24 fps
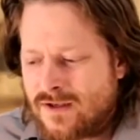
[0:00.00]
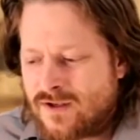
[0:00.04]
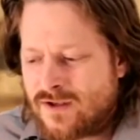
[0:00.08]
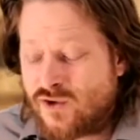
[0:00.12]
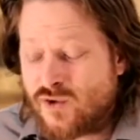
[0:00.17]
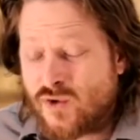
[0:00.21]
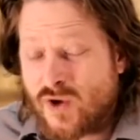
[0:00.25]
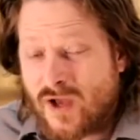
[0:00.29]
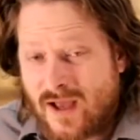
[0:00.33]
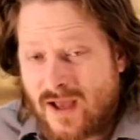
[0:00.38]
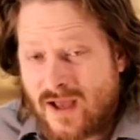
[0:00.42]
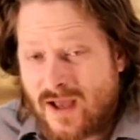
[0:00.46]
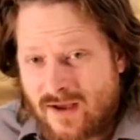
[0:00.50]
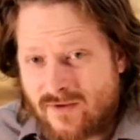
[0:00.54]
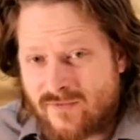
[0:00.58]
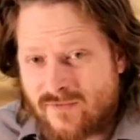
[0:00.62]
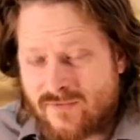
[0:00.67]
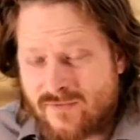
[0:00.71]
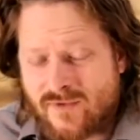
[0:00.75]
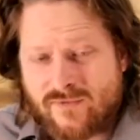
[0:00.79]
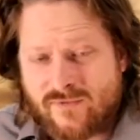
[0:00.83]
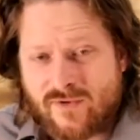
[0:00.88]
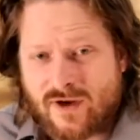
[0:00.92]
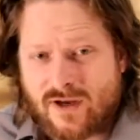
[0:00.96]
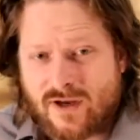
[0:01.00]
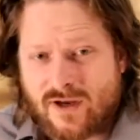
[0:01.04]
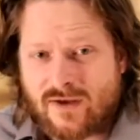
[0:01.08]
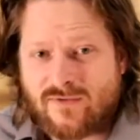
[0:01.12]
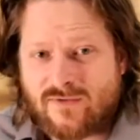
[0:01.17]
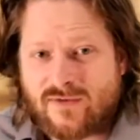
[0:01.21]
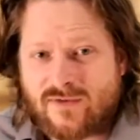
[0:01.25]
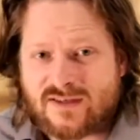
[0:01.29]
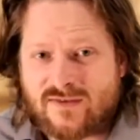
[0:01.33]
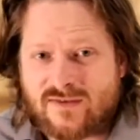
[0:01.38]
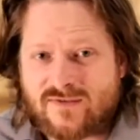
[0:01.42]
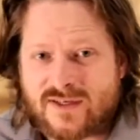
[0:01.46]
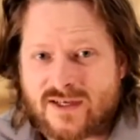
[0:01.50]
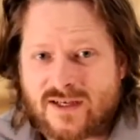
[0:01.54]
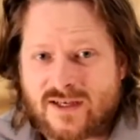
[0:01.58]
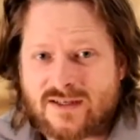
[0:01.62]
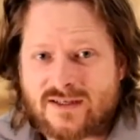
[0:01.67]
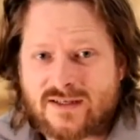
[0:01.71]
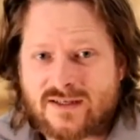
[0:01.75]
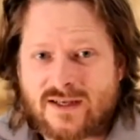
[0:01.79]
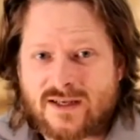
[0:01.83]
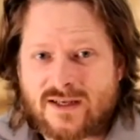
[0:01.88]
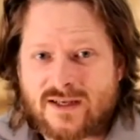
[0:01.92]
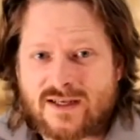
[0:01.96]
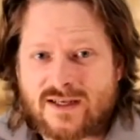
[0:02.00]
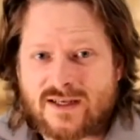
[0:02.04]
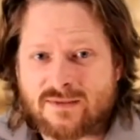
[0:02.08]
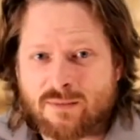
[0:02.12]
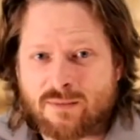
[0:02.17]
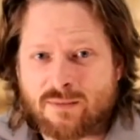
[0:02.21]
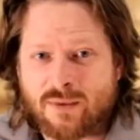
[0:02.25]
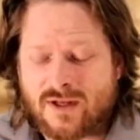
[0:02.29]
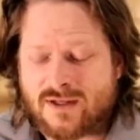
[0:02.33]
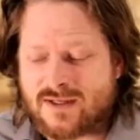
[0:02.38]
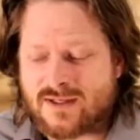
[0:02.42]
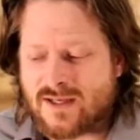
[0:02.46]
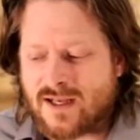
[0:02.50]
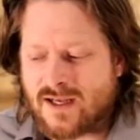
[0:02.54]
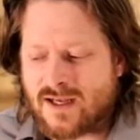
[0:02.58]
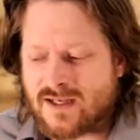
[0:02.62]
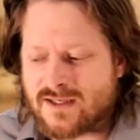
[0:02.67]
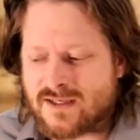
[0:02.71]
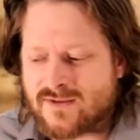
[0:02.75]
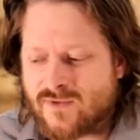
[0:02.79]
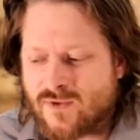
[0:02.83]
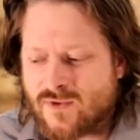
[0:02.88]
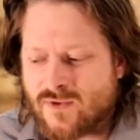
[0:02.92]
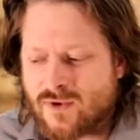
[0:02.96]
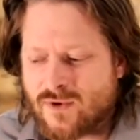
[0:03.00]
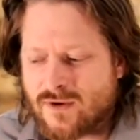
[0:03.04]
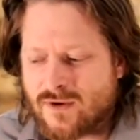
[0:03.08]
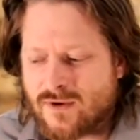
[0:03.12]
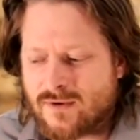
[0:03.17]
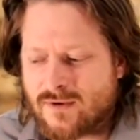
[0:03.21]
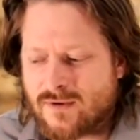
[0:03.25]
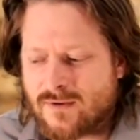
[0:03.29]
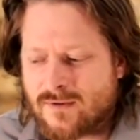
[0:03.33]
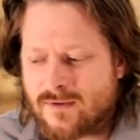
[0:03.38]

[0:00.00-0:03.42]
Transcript: You have the forgiveness of sins that his blood stands for.